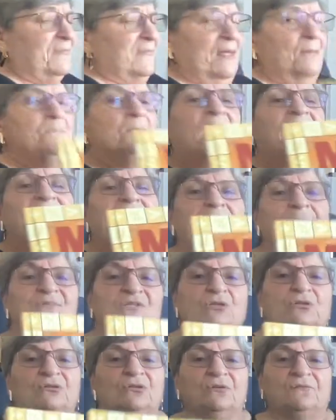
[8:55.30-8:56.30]
my
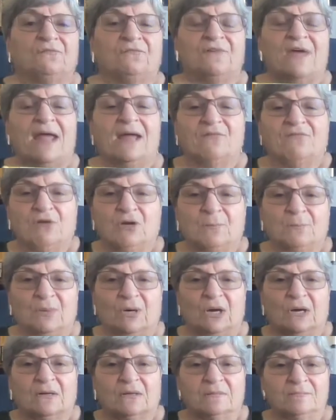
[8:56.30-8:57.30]
absolute favorite
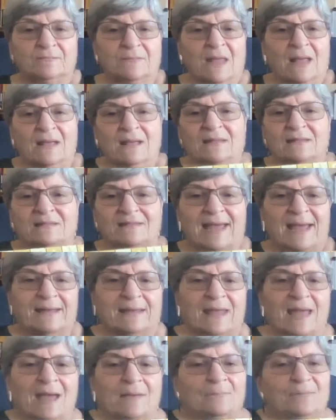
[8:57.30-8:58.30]
book that
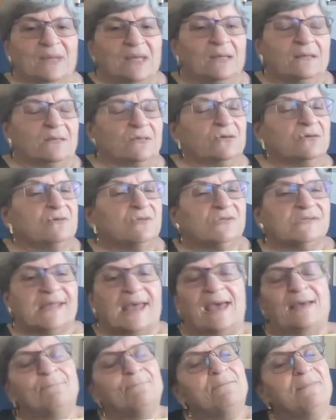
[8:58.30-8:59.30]
can be used
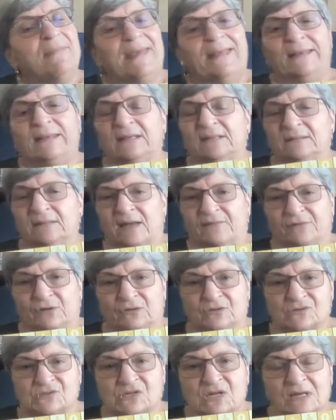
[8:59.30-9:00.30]
at many
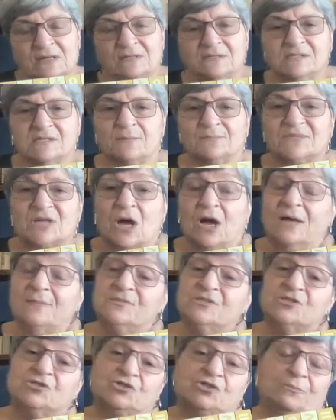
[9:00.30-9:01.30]
levels,
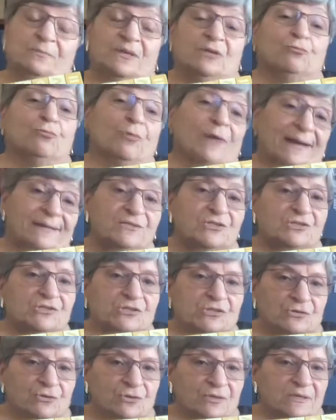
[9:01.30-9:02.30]
sometimes to be read to
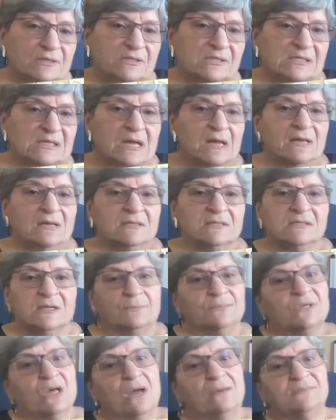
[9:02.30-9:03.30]
students,
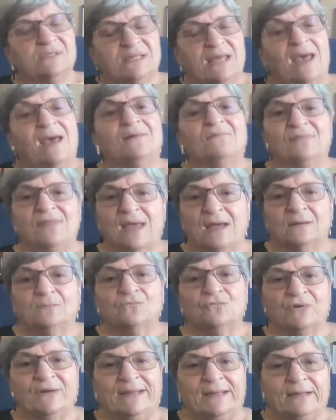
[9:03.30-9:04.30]
sometimes to have them
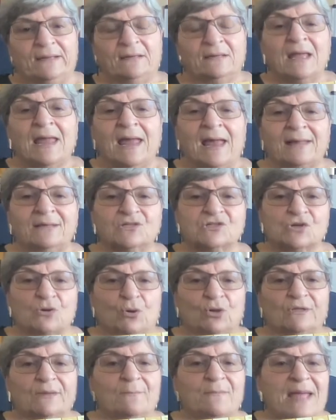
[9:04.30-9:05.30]
read, and it's
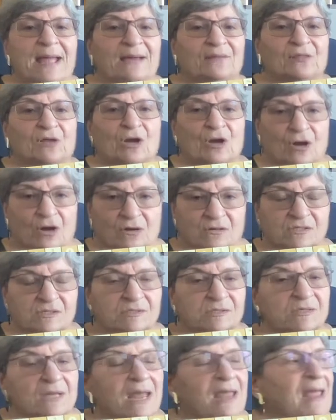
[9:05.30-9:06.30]
called A Math
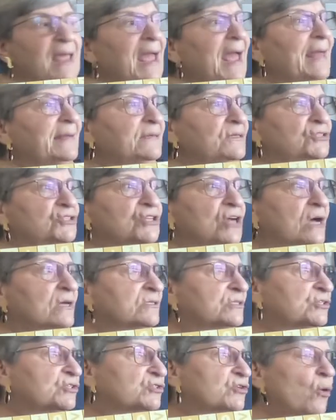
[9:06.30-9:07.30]
Curse. And it
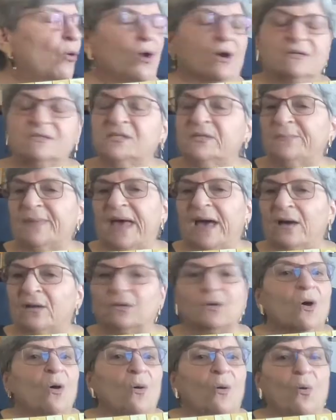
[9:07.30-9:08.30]
just talks
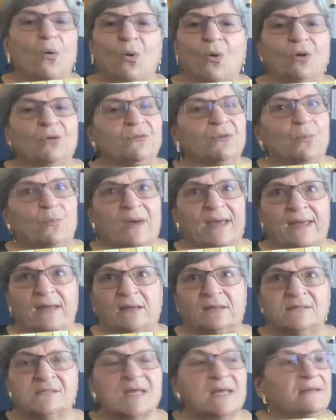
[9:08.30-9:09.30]
about all the
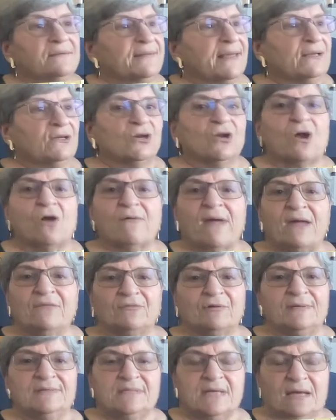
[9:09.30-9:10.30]
ways that in our
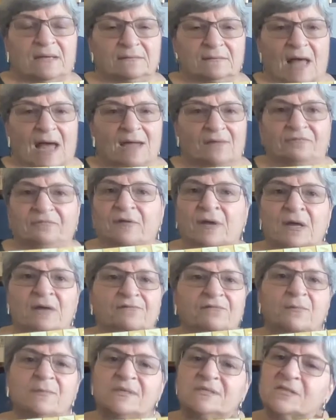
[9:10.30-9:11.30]
everyday life,
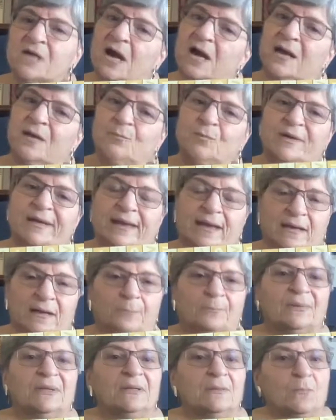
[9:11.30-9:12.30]
from the time we get
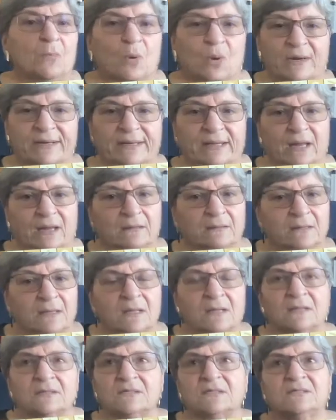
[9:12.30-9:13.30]
up in the morning
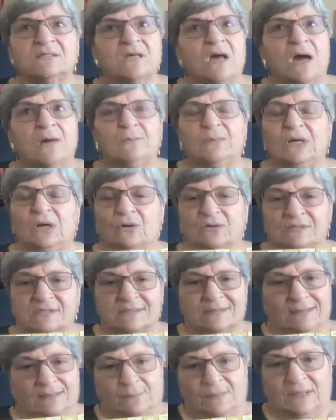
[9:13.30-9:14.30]
to the time we go to
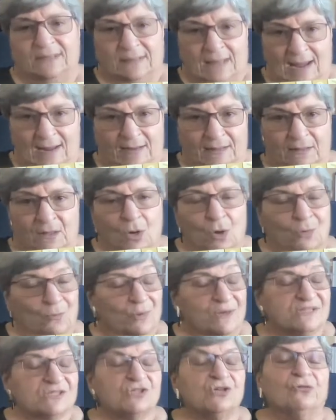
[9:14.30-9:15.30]
sleep at night,
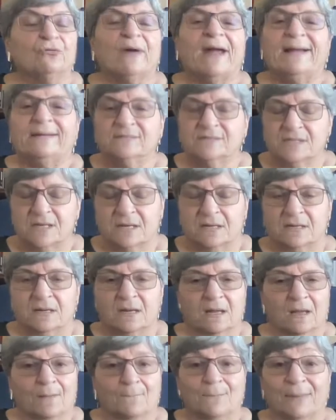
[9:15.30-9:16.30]
we're surrounded
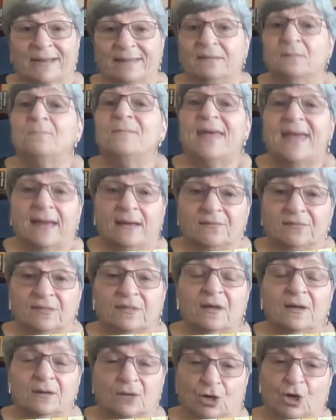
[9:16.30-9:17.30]
by the math
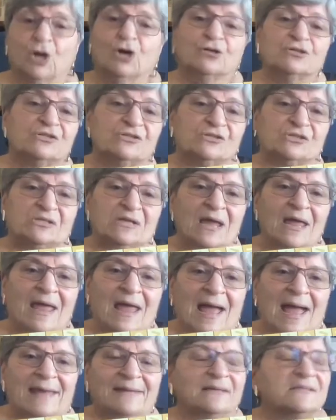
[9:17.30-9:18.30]
curse.
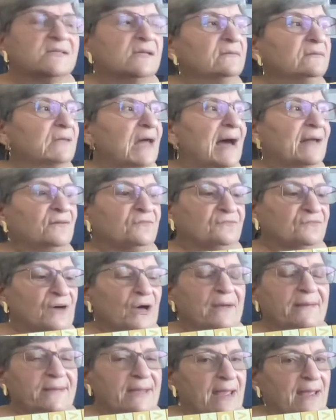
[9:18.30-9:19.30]
And it's a lot of
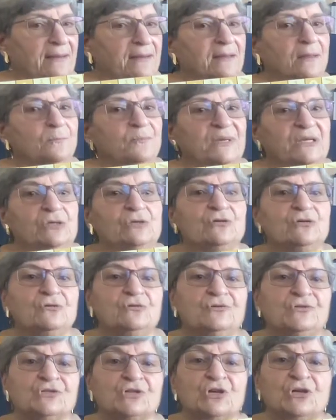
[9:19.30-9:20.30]
fun and can be used